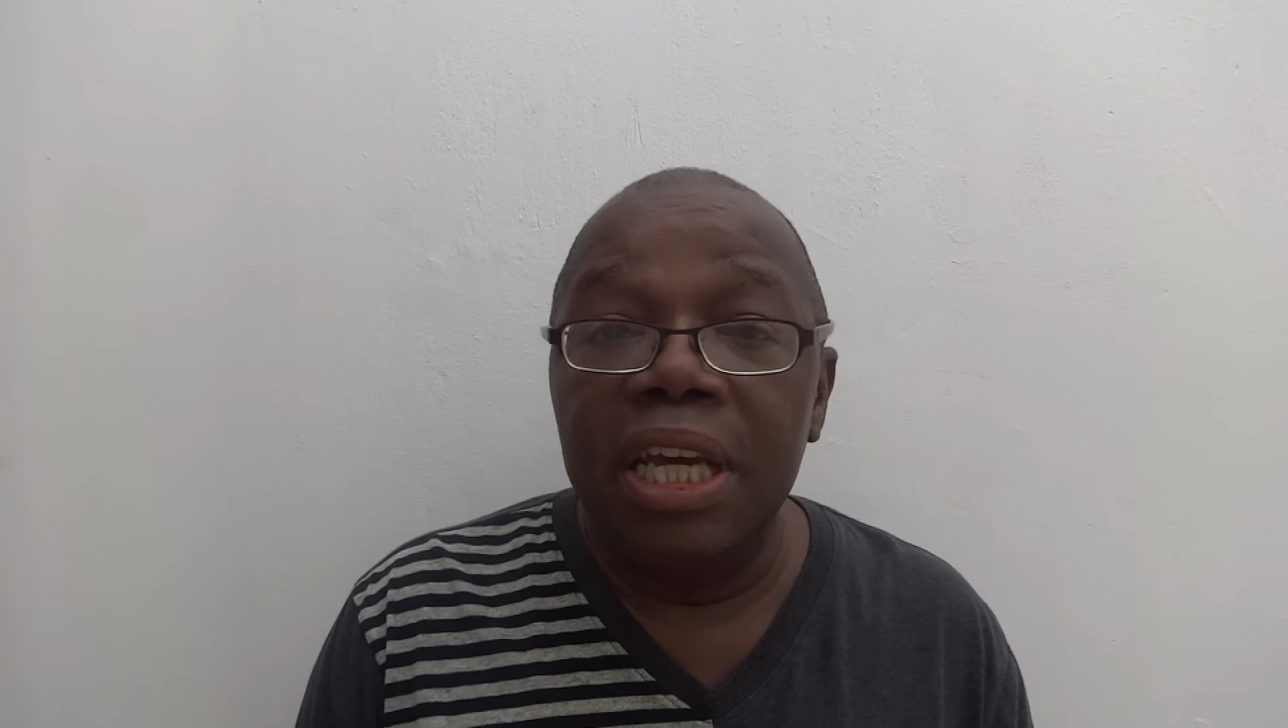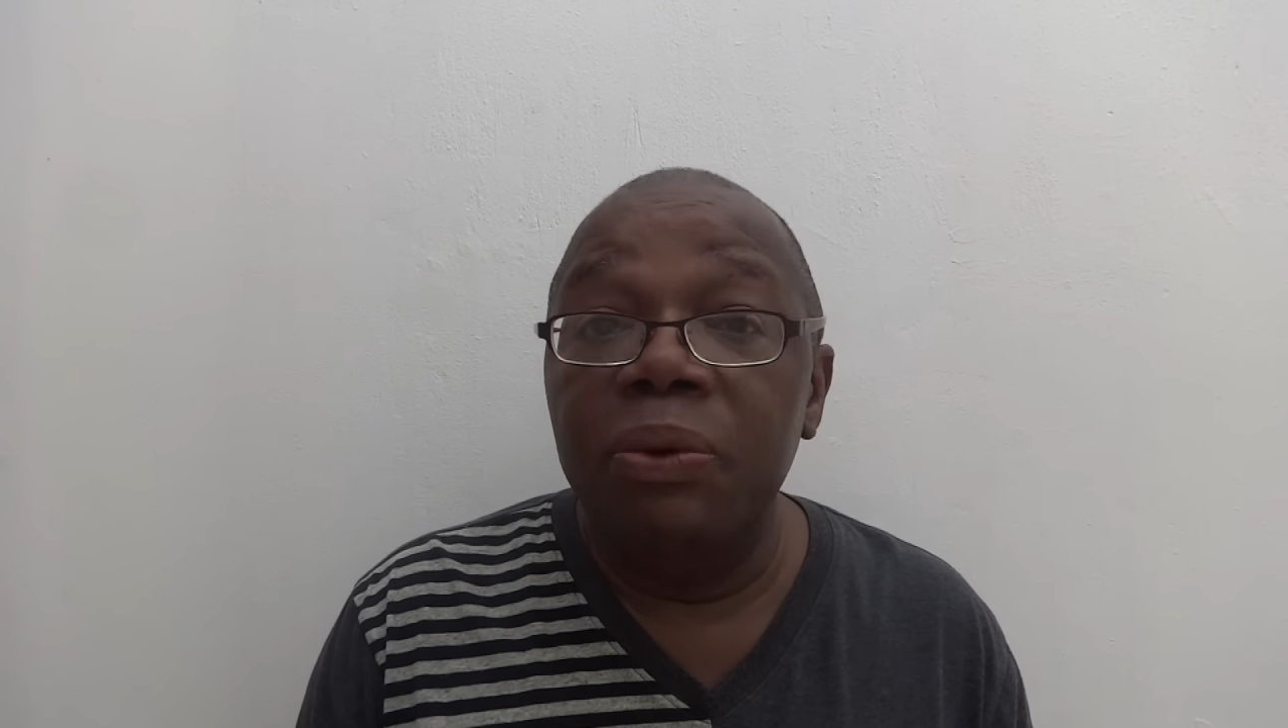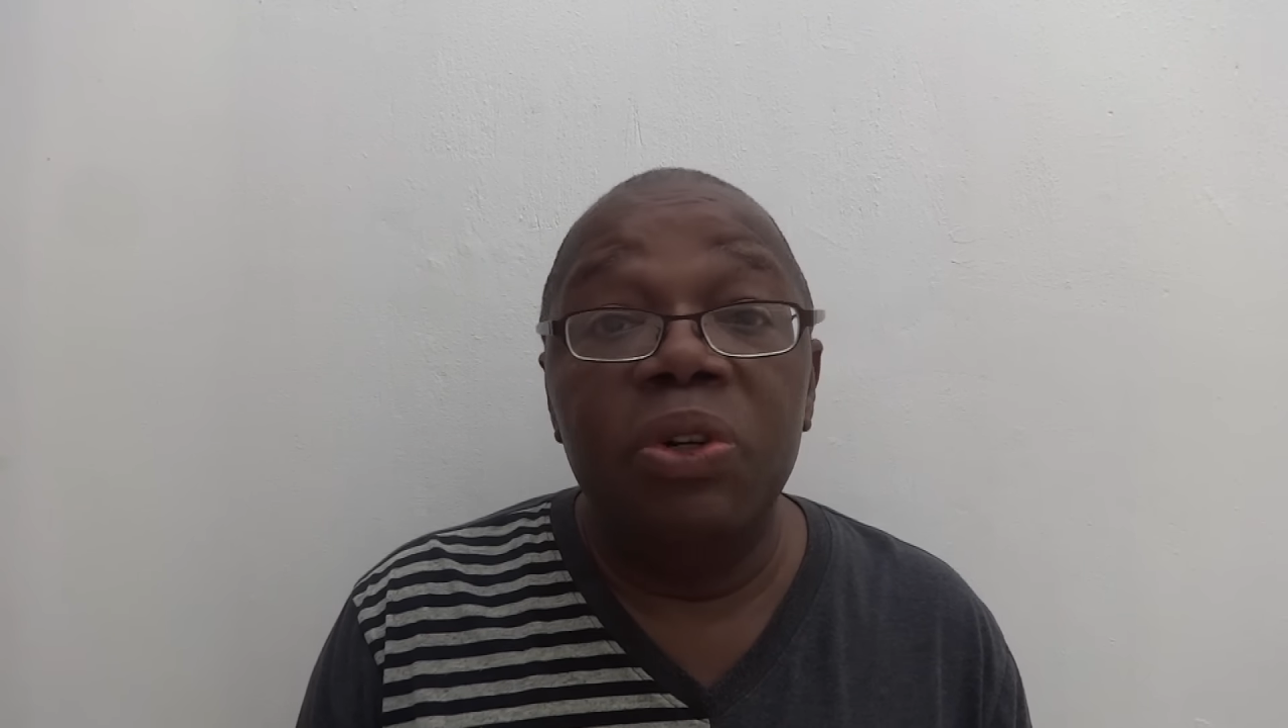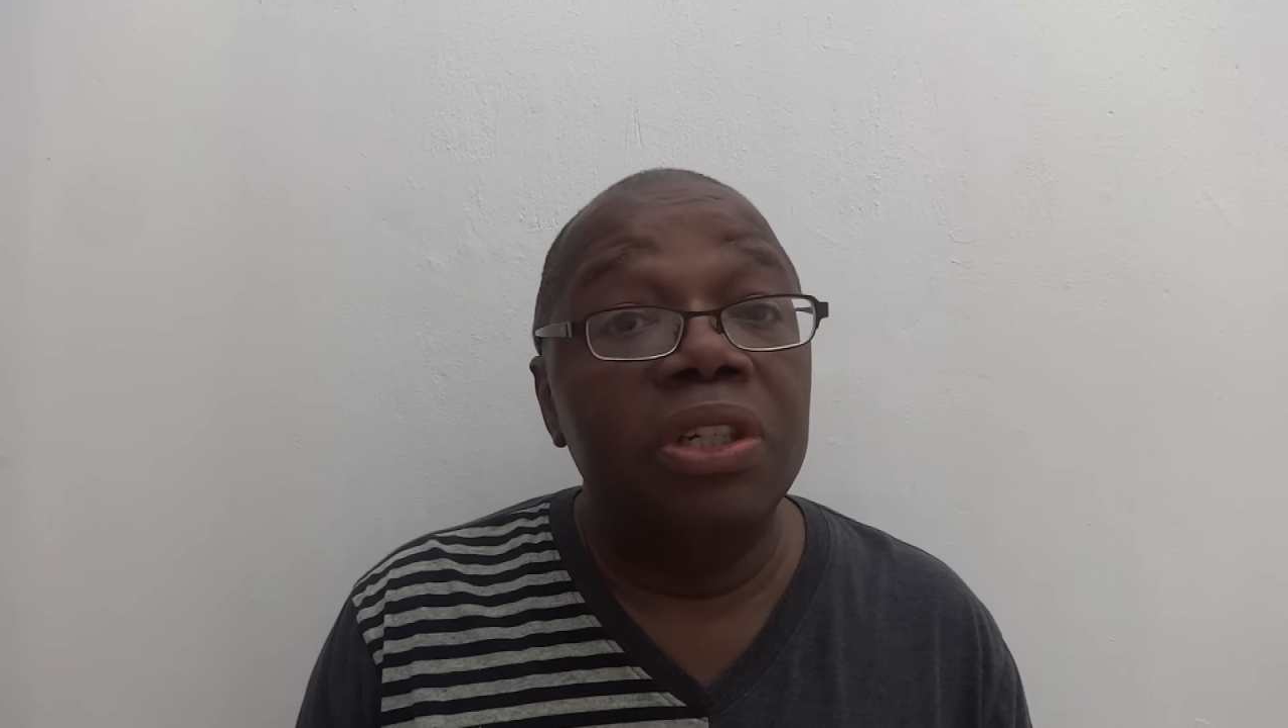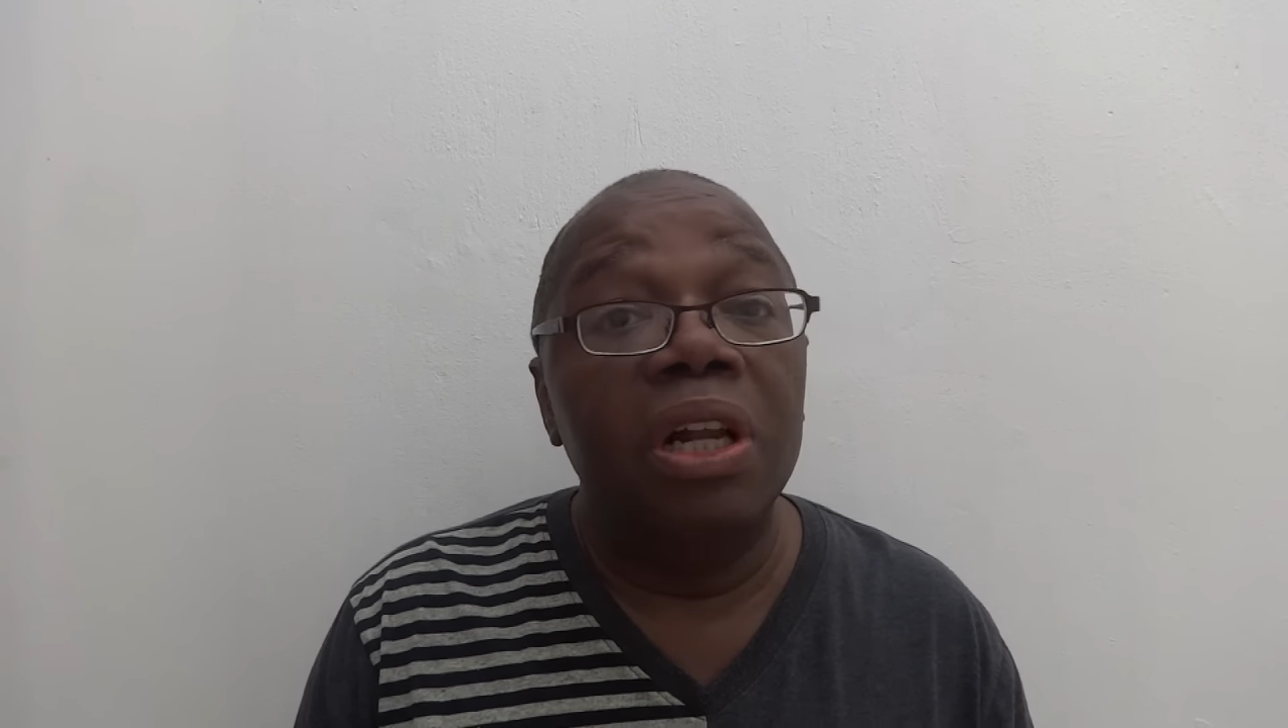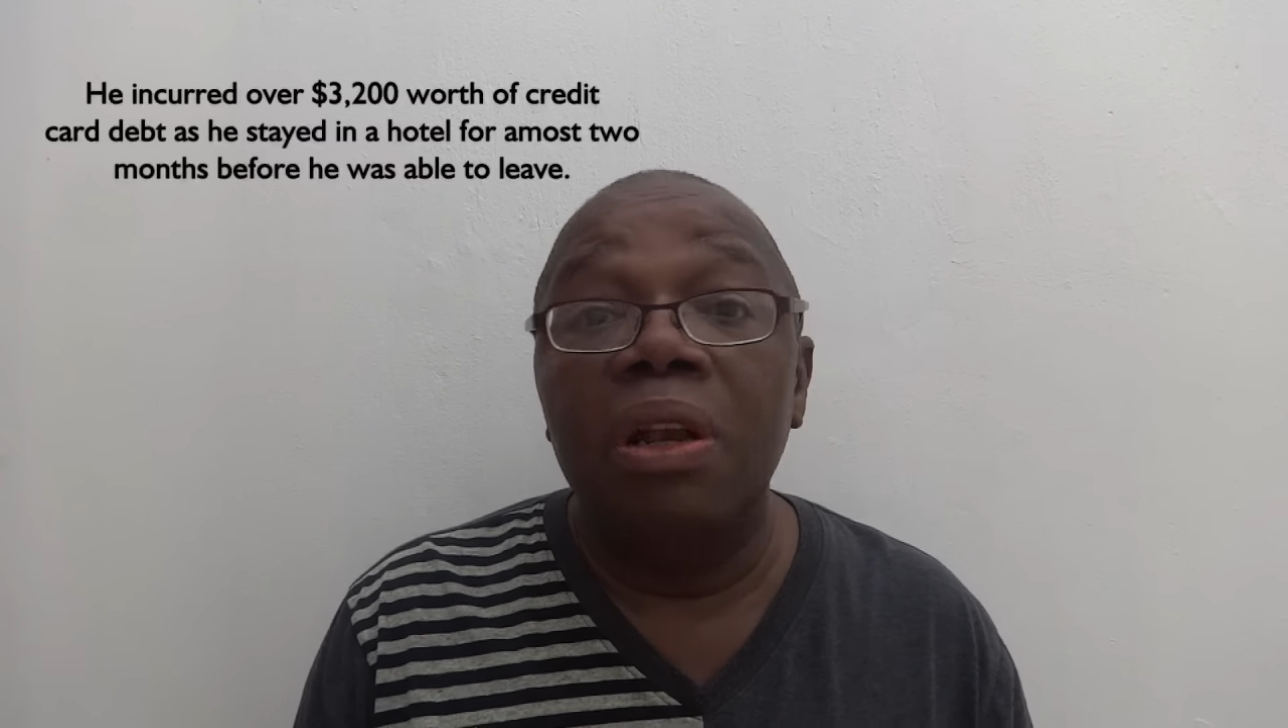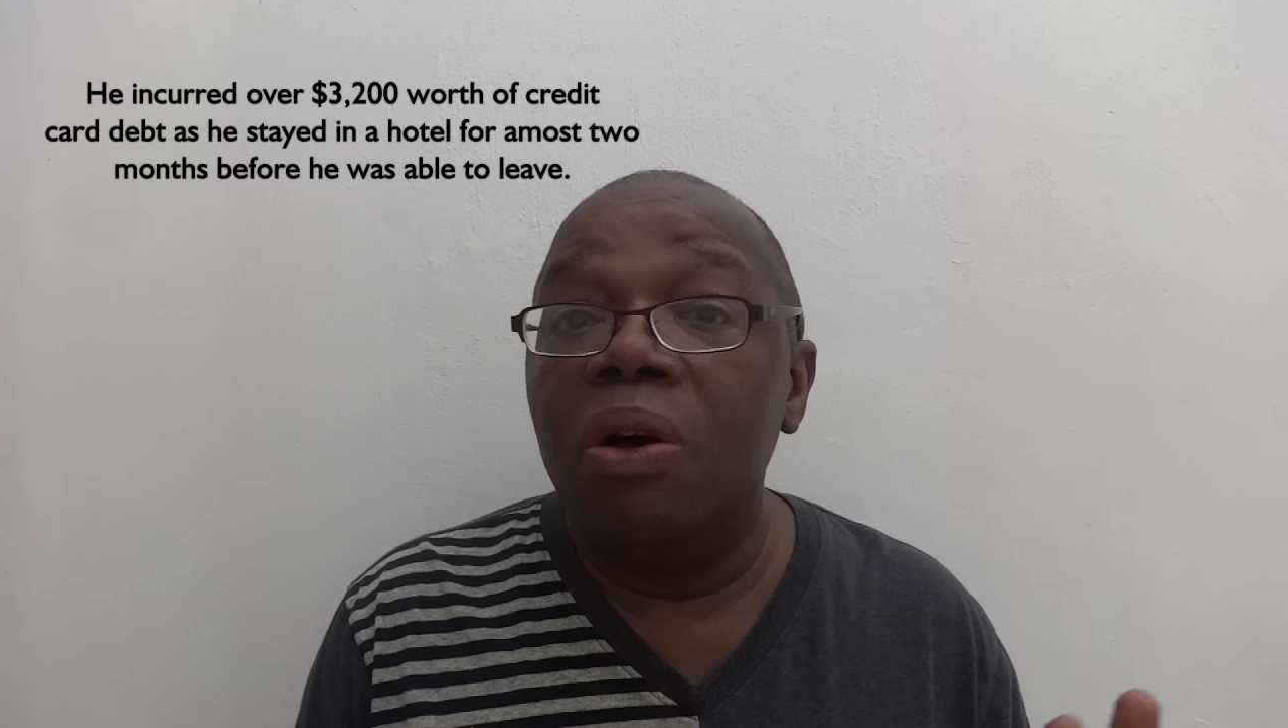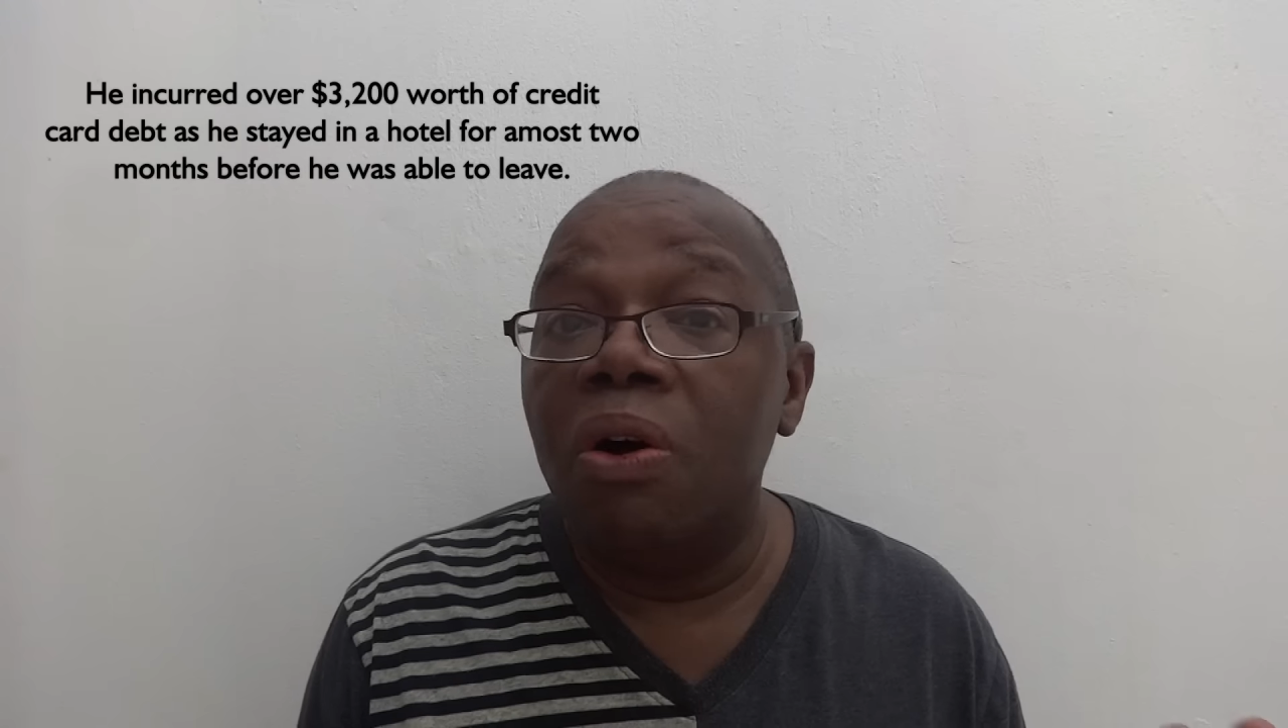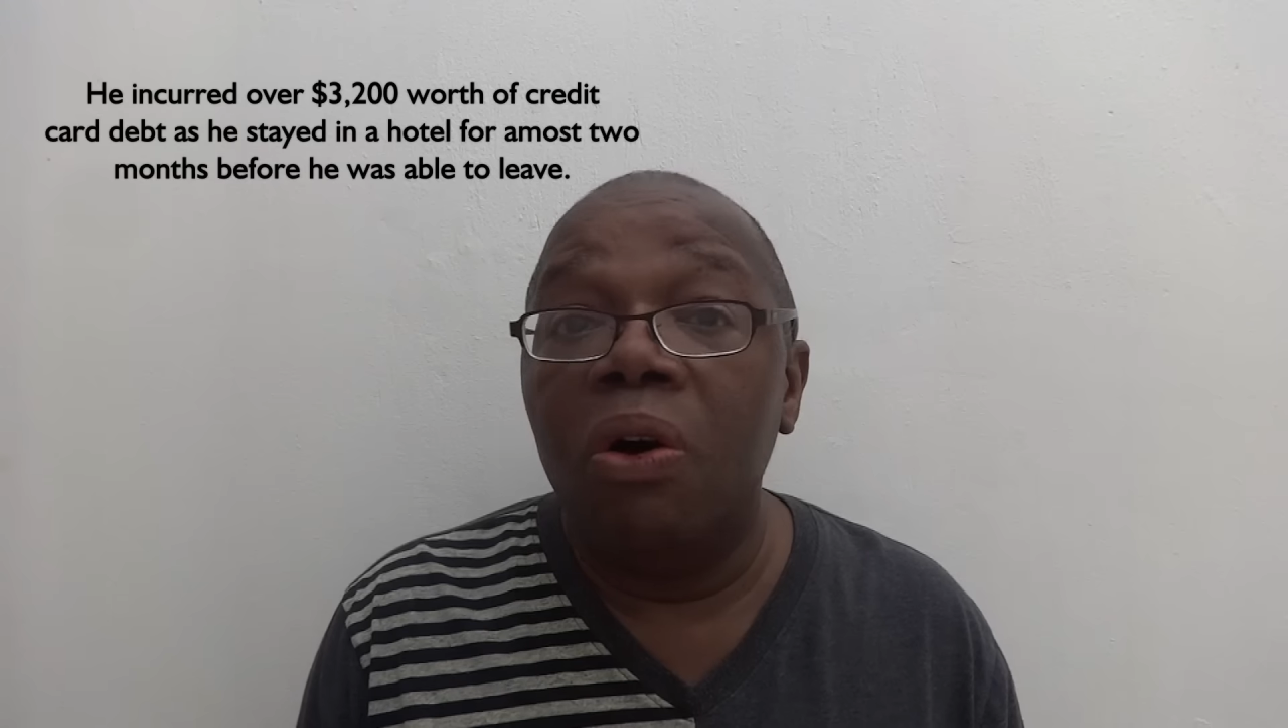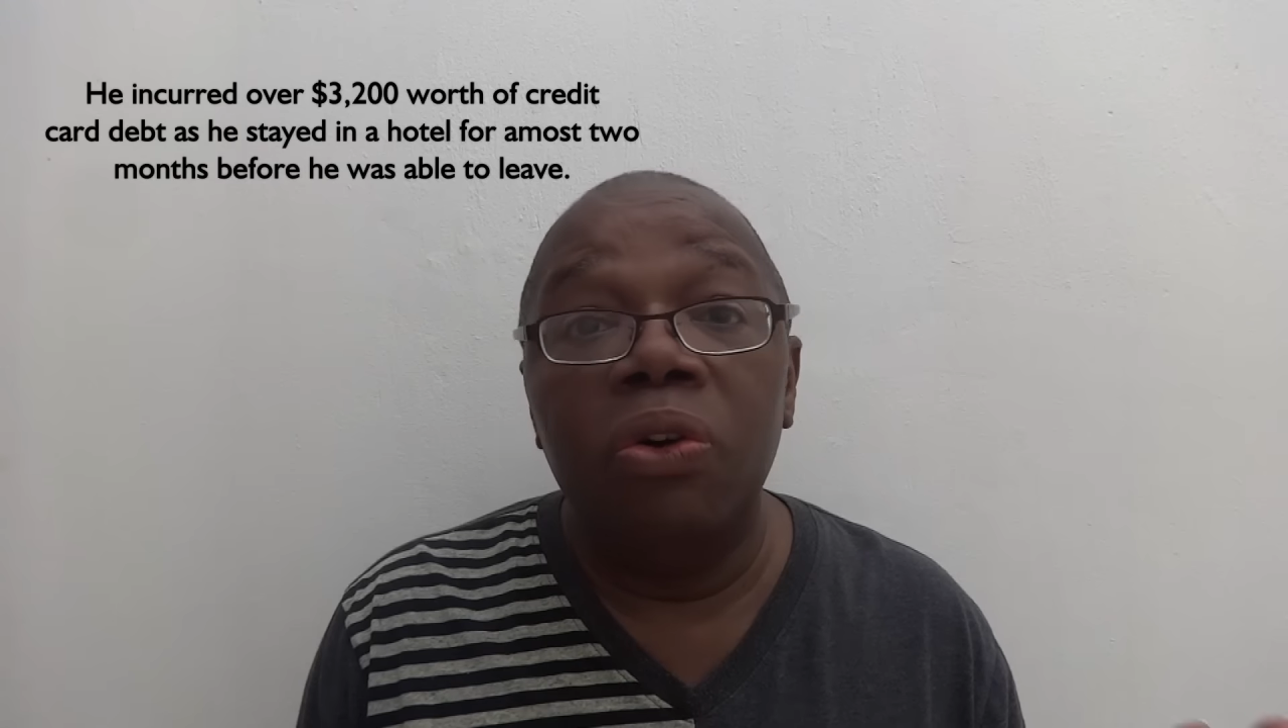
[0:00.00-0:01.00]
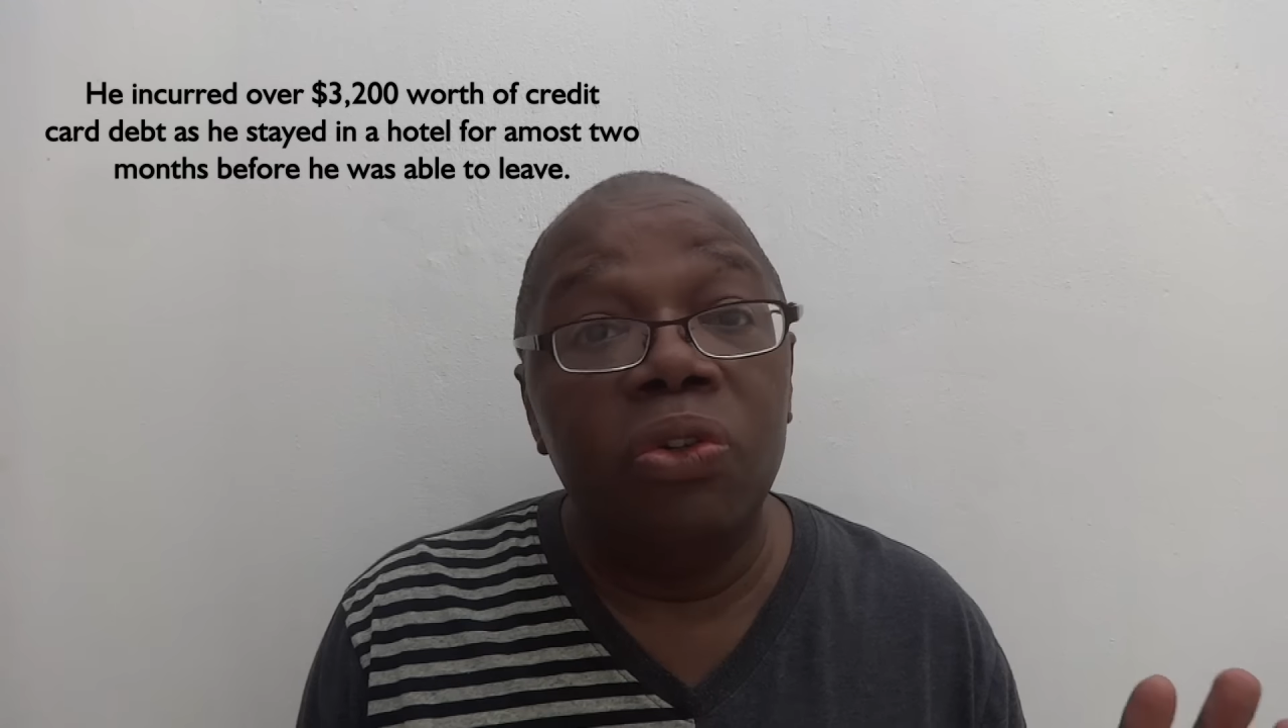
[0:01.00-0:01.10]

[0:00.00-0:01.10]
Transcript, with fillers: It was a long,